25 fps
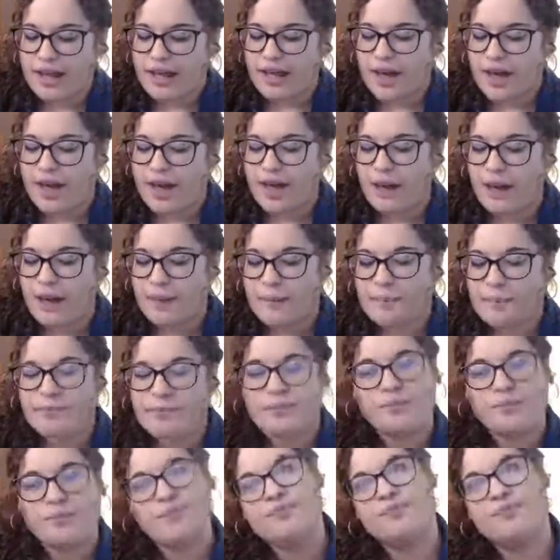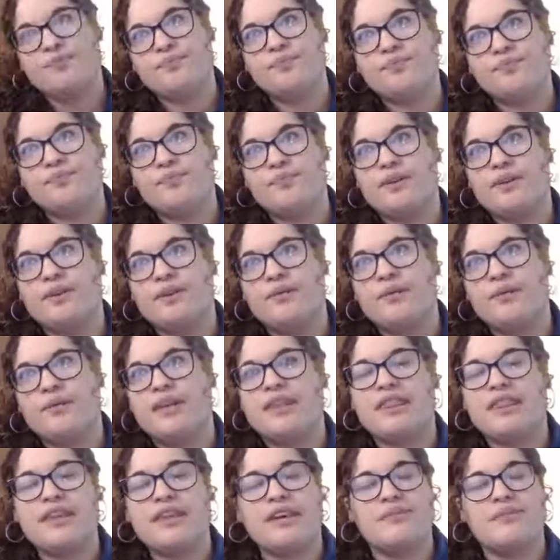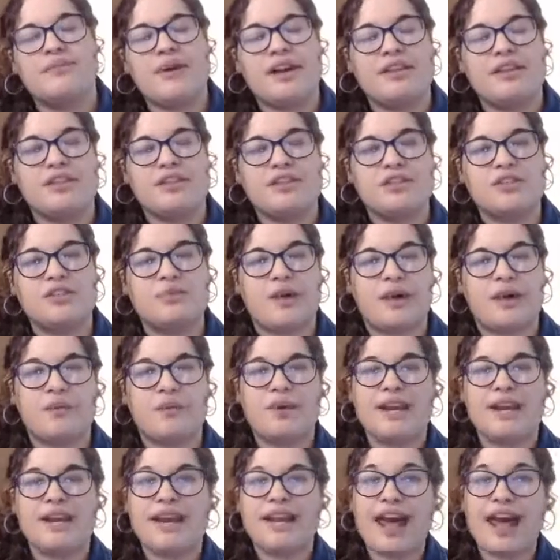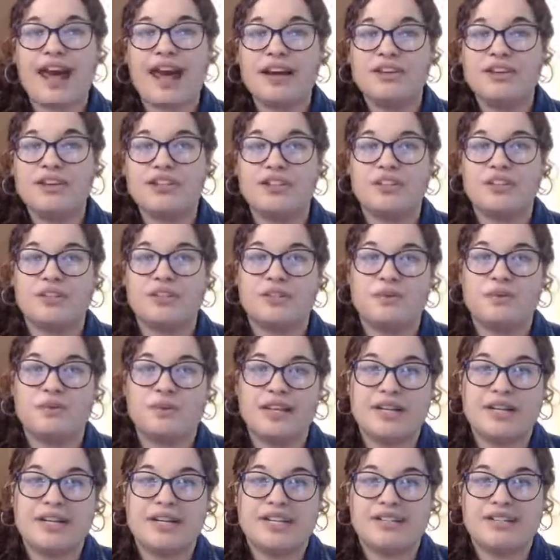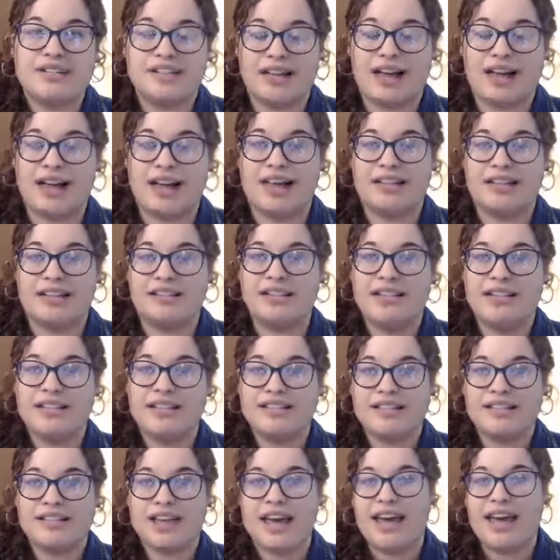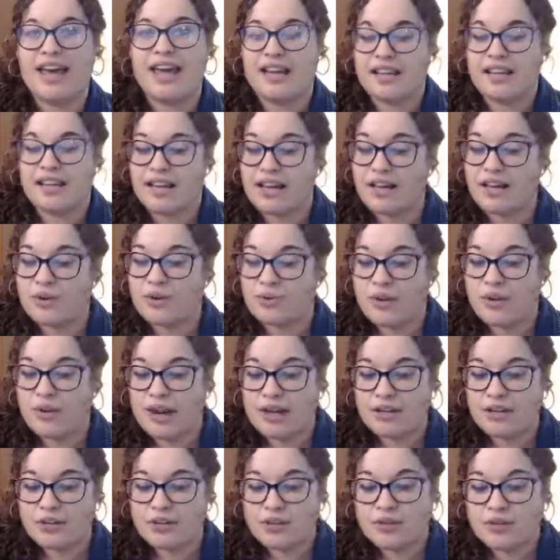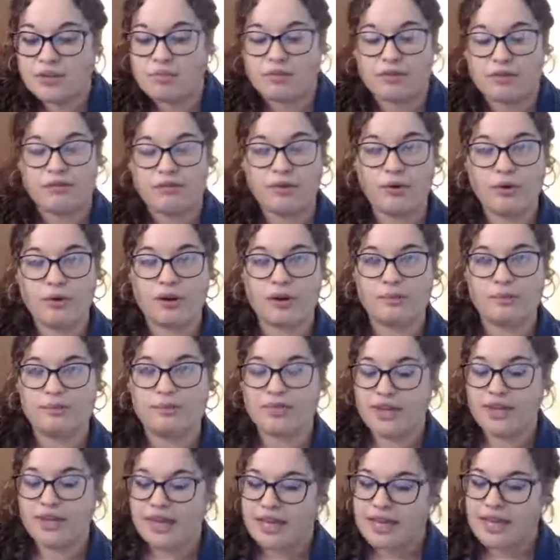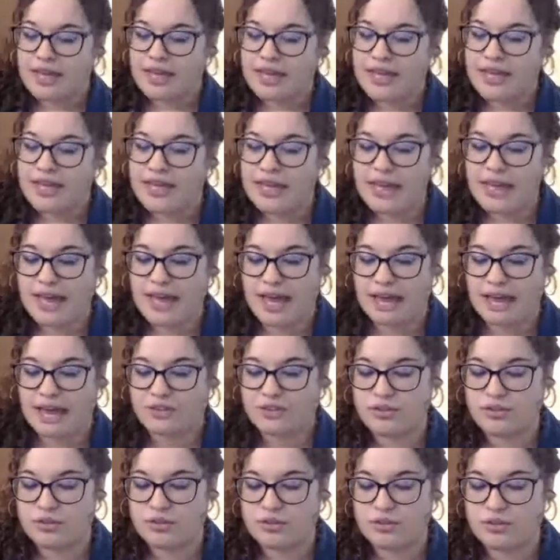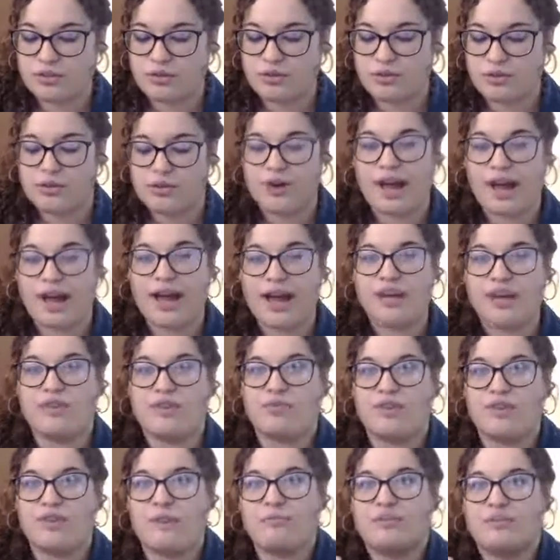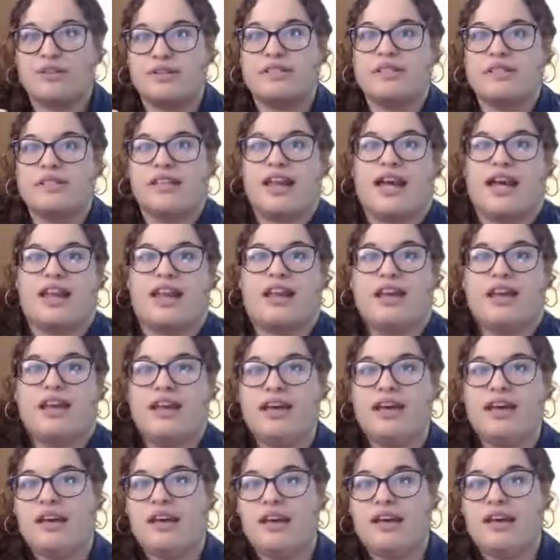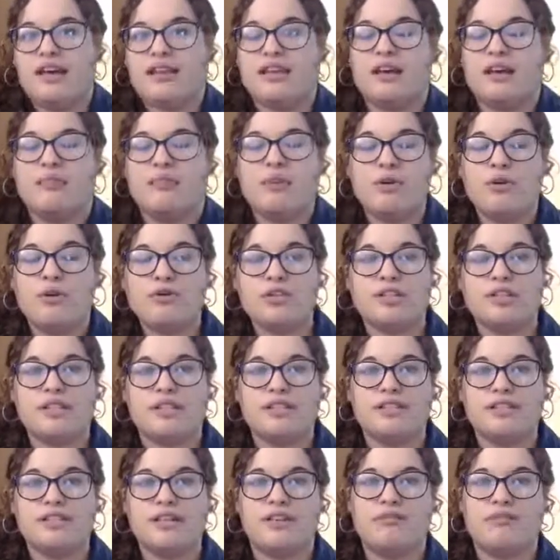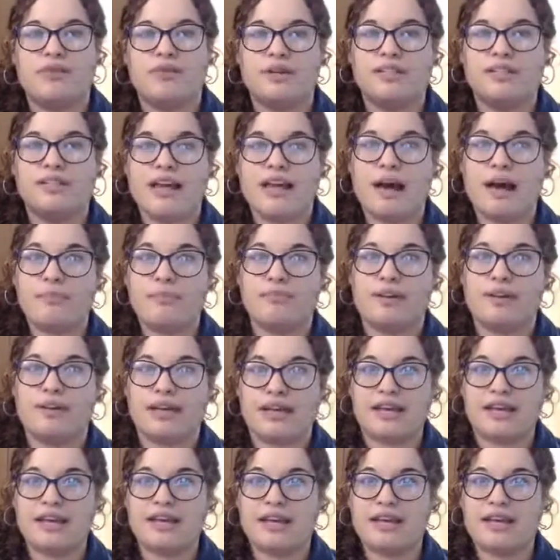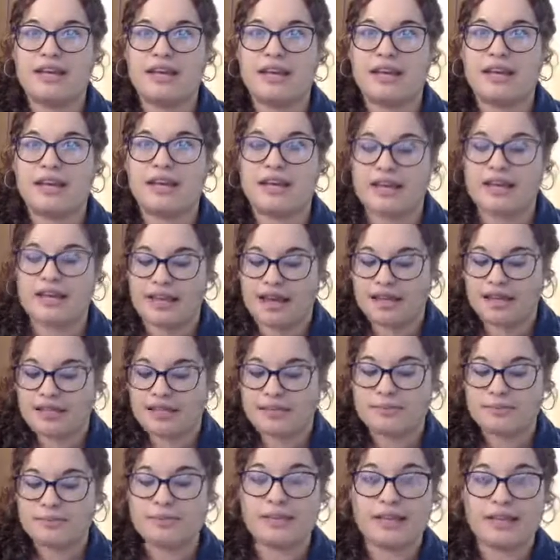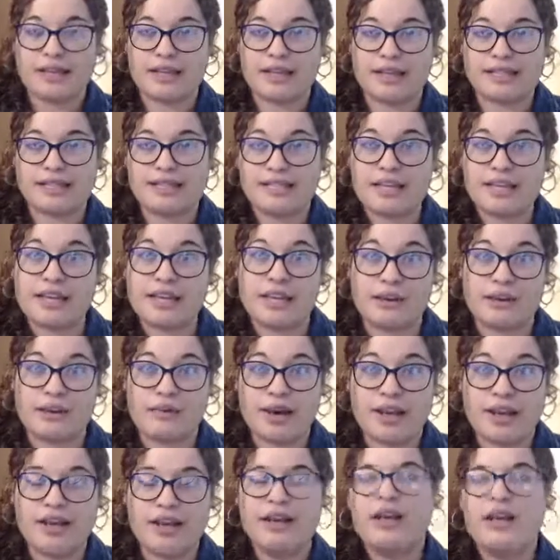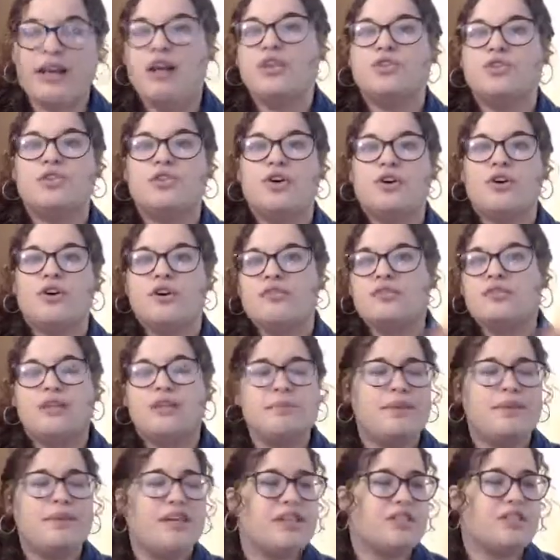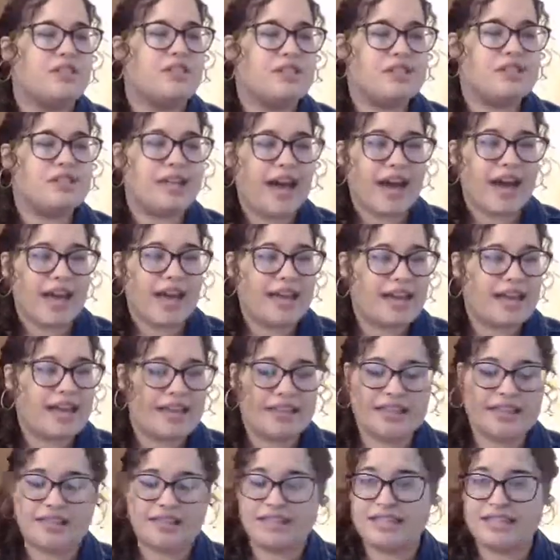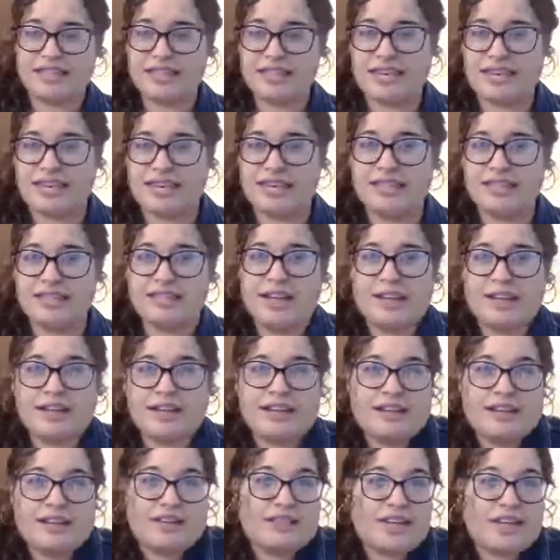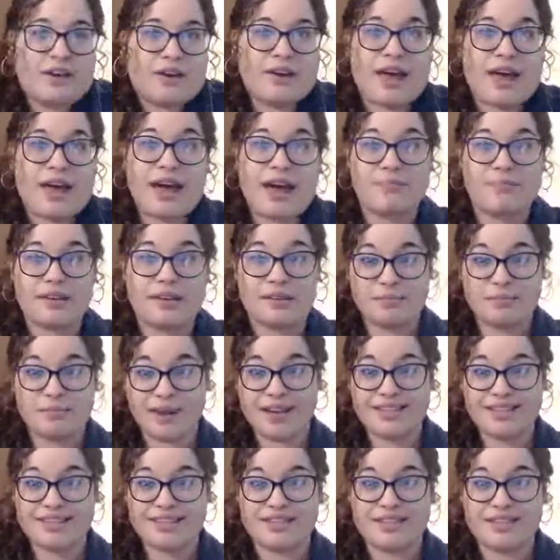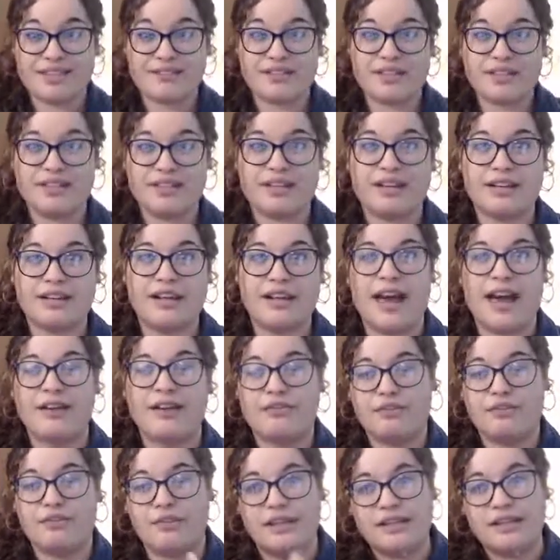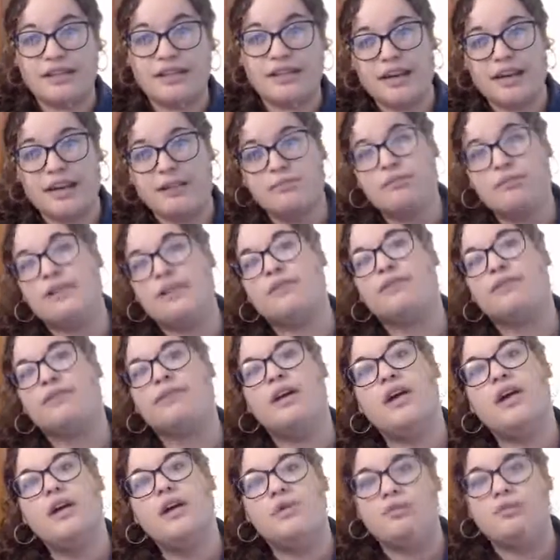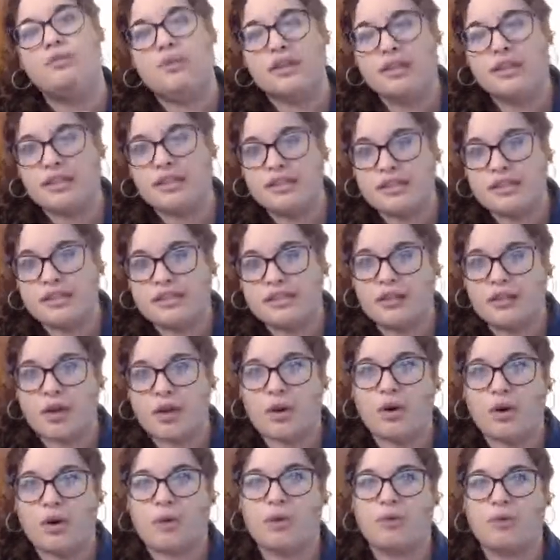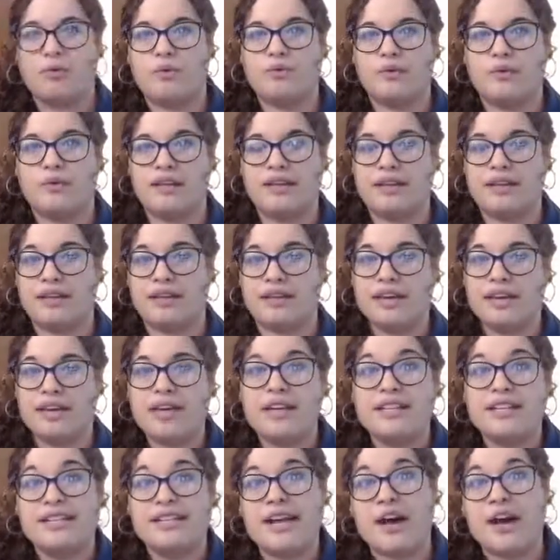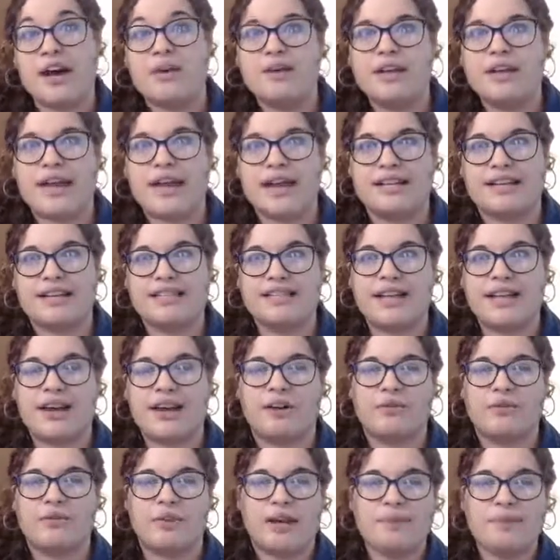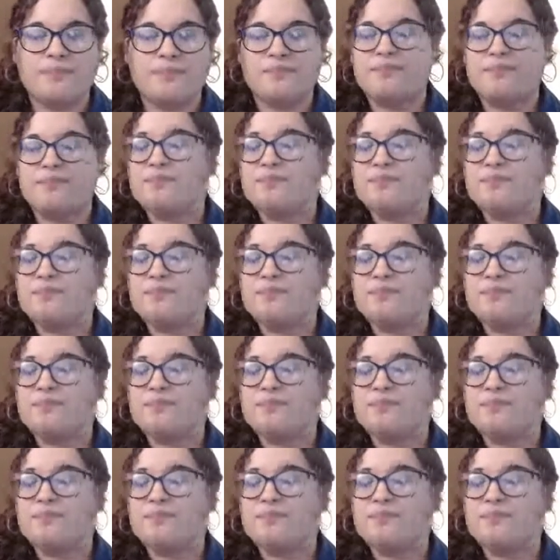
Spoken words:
We can think about it this way. When an actor is reading his lines and getting ready to perform, he has to try and represent the emotions of what's happening in that scene, right? So if somebody just died in the scene, he's not going to sound happy and positive. He's going to have really downbeat, really slow and really downcast sound, right?